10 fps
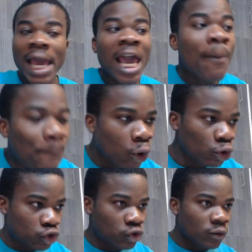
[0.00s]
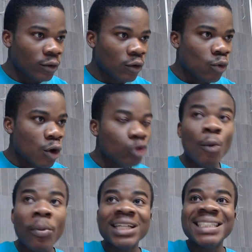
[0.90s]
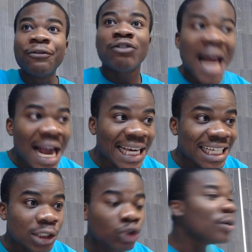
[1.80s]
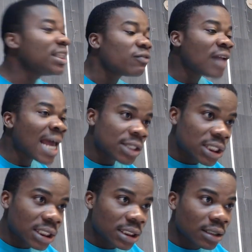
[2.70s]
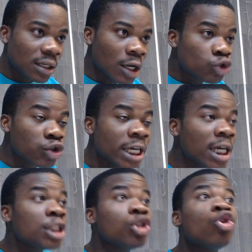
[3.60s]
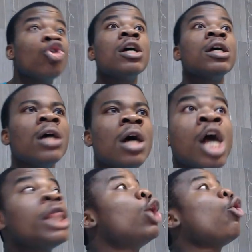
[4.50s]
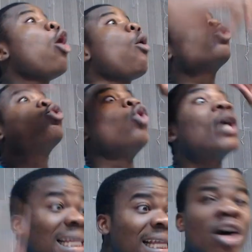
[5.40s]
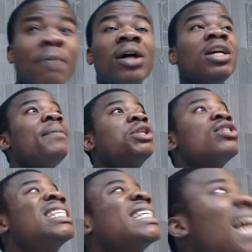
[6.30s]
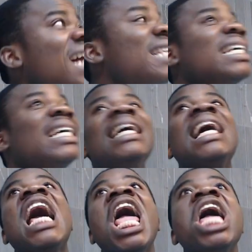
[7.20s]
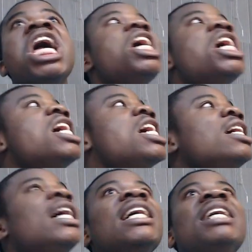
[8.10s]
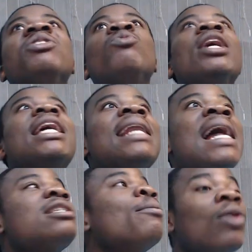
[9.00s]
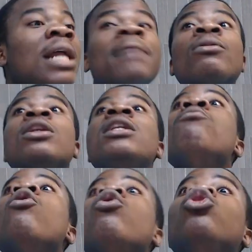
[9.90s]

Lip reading: airports. Nobody they fly in, nobody they fly out. So say the whole world go gather. Nobody be to sit down and say, we not get light. Brother, we